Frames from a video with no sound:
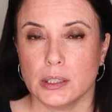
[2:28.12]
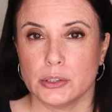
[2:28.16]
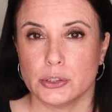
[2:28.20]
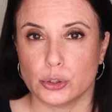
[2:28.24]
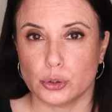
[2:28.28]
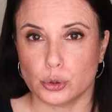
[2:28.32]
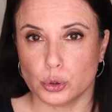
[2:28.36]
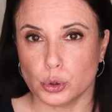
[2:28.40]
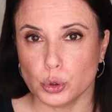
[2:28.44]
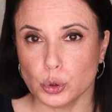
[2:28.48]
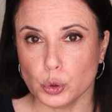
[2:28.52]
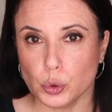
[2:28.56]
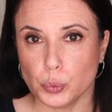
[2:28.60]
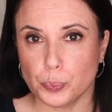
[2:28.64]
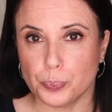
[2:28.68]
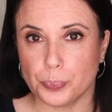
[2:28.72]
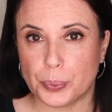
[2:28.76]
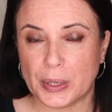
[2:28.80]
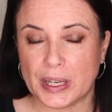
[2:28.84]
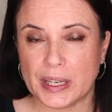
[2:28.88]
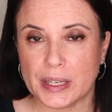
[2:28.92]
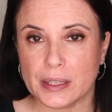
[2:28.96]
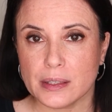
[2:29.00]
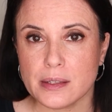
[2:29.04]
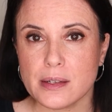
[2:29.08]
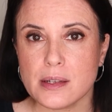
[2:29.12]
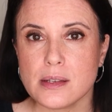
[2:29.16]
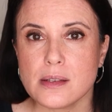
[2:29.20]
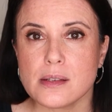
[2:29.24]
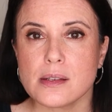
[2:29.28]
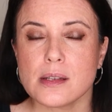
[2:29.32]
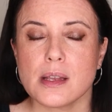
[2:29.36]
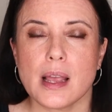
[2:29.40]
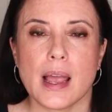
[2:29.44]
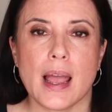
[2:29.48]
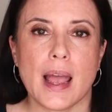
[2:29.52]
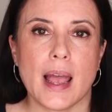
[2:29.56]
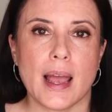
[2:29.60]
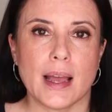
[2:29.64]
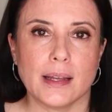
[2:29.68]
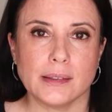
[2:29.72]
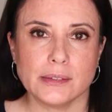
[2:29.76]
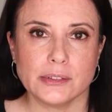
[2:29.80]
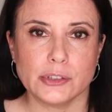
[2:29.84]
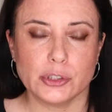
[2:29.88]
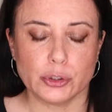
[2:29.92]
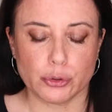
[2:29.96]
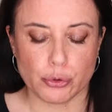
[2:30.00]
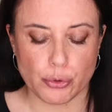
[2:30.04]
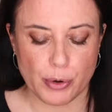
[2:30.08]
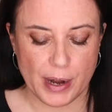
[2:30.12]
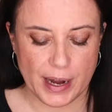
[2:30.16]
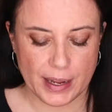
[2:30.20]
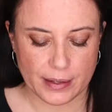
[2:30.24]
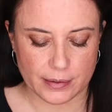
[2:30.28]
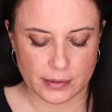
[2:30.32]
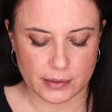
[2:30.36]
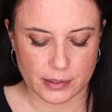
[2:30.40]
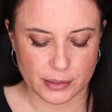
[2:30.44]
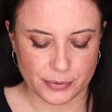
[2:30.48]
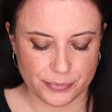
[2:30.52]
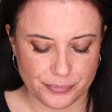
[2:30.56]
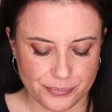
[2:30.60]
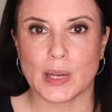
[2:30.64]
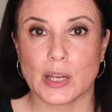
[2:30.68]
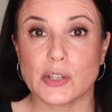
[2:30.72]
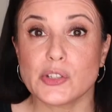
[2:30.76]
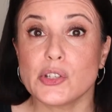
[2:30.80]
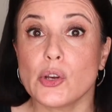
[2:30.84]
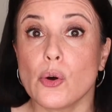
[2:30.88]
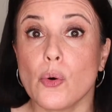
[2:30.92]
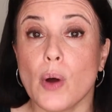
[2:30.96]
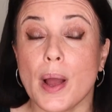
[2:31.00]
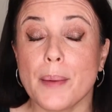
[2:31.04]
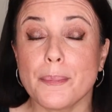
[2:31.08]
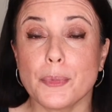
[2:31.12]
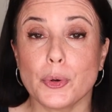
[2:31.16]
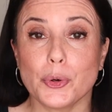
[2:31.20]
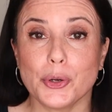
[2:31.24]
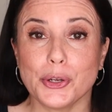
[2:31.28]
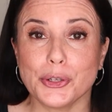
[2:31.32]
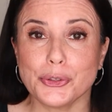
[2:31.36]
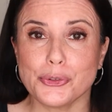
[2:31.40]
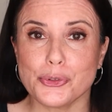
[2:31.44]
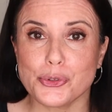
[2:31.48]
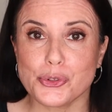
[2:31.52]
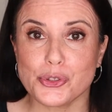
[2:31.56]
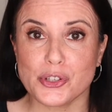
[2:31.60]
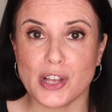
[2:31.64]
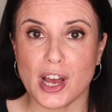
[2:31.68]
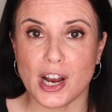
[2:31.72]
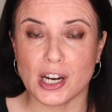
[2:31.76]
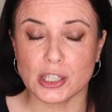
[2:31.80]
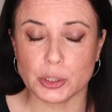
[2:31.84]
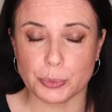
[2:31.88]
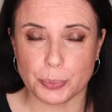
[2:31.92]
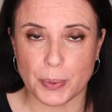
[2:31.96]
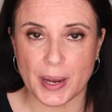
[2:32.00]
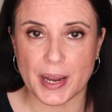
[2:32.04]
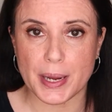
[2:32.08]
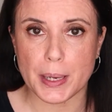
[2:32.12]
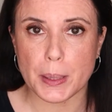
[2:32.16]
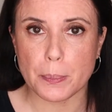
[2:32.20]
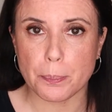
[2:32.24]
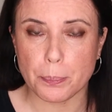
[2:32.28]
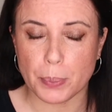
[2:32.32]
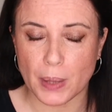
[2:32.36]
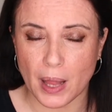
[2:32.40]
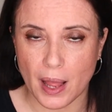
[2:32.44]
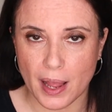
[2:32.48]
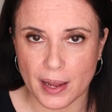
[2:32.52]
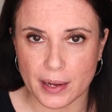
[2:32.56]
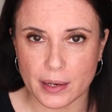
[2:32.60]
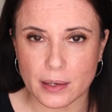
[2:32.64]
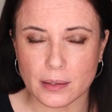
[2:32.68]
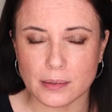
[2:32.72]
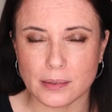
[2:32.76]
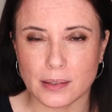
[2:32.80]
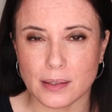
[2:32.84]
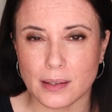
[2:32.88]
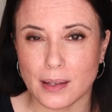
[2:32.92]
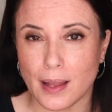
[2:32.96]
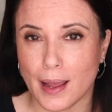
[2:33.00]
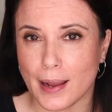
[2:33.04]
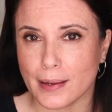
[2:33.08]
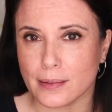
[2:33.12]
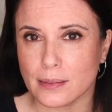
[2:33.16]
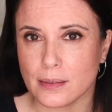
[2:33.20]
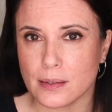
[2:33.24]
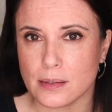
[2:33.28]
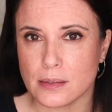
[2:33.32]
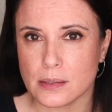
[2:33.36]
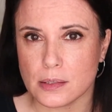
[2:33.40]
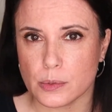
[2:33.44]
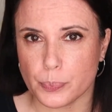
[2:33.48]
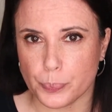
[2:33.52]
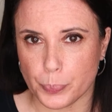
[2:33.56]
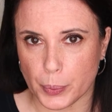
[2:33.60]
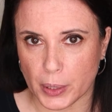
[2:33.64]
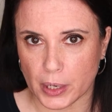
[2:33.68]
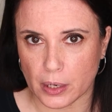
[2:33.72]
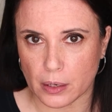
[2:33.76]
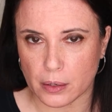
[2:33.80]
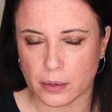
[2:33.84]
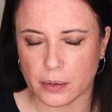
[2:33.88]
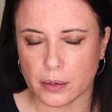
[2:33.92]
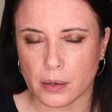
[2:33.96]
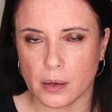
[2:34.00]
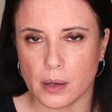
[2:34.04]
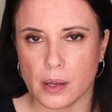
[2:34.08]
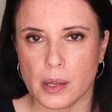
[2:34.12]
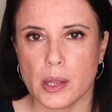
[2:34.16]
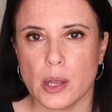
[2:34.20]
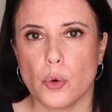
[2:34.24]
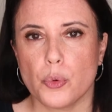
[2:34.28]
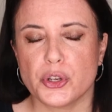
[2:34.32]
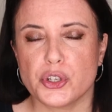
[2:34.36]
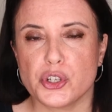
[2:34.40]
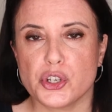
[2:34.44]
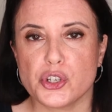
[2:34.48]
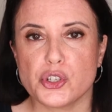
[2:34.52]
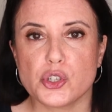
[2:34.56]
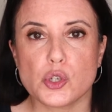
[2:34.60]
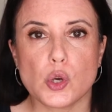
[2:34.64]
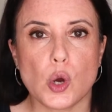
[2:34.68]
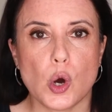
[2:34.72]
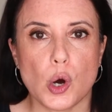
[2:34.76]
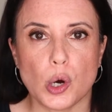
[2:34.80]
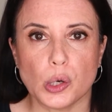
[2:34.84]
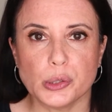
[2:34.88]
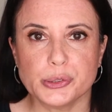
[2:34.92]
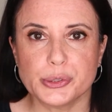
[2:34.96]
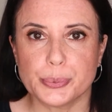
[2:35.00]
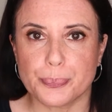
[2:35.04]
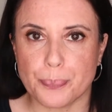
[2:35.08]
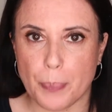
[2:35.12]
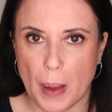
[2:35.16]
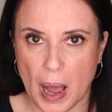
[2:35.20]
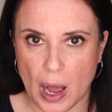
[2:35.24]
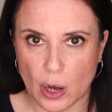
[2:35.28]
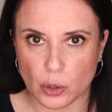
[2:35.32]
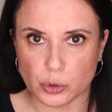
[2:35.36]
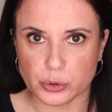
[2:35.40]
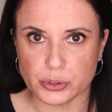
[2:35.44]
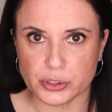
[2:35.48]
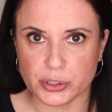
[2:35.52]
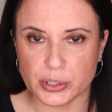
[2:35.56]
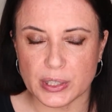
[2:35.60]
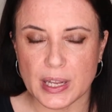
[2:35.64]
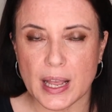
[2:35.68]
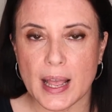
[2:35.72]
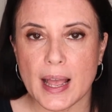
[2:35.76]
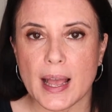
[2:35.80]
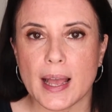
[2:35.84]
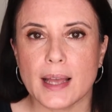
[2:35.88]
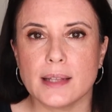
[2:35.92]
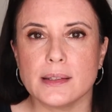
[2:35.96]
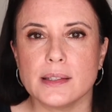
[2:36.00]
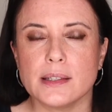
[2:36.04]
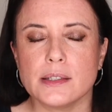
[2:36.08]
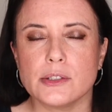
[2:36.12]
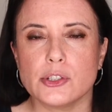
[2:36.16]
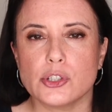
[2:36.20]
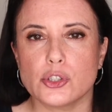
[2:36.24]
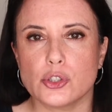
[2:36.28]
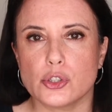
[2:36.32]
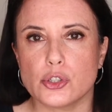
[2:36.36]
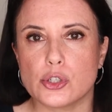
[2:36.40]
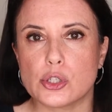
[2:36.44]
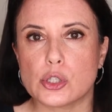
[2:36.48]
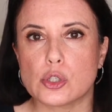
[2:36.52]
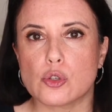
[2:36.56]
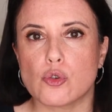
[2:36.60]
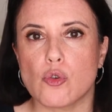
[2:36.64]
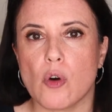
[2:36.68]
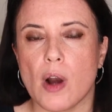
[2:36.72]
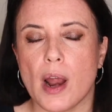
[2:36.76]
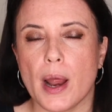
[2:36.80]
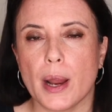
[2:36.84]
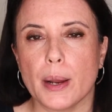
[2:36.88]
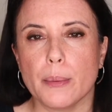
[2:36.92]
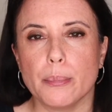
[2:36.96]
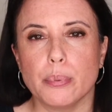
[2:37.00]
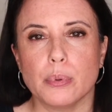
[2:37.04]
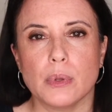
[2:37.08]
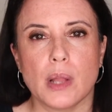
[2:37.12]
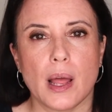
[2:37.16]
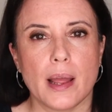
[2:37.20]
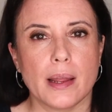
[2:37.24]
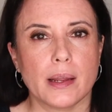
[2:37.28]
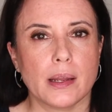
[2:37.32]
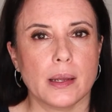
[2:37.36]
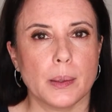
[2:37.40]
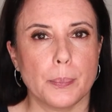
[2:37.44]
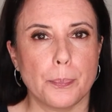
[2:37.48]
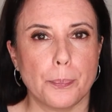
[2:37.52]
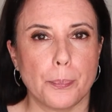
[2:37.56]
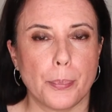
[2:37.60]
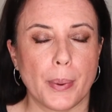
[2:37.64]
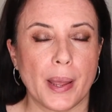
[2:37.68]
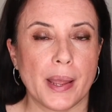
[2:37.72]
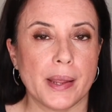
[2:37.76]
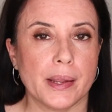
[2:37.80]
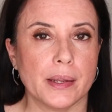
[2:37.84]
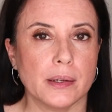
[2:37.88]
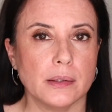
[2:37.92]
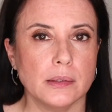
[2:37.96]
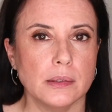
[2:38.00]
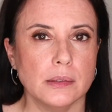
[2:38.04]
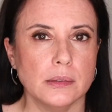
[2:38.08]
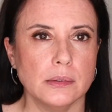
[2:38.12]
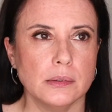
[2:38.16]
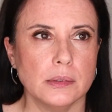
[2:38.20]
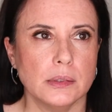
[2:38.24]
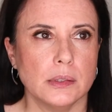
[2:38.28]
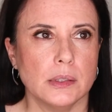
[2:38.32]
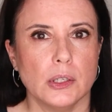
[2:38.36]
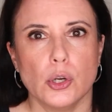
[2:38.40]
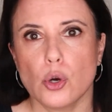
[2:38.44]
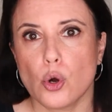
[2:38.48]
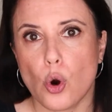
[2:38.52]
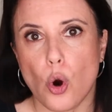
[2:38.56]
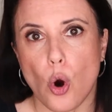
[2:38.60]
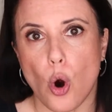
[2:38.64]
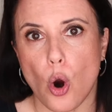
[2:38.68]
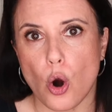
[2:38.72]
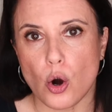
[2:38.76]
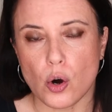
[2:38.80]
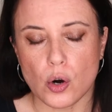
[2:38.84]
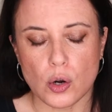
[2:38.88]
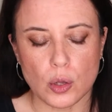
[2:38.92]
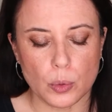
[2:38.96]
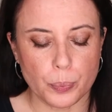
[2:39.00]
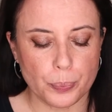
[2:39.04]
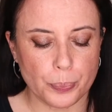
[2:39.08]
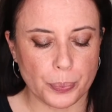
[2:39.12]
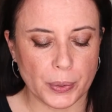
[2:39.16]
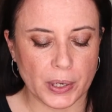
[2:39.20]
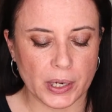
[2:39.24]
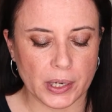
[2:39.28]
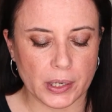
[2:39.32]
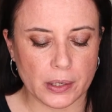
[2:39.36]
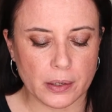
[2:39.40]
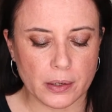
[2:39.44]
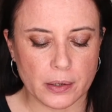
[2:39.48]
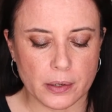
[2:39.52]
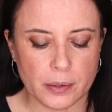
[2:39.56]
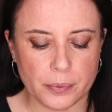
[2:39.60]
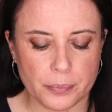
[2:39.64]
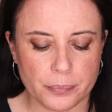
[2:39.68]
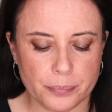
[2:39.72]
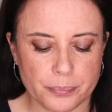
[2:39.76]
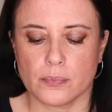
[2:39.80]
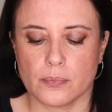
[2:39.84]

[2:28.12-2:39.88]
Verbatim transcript: the two pinks and the red. So I'm going to start by applying the lightest pink, which is called Pout, and it's described like a pale coral pink.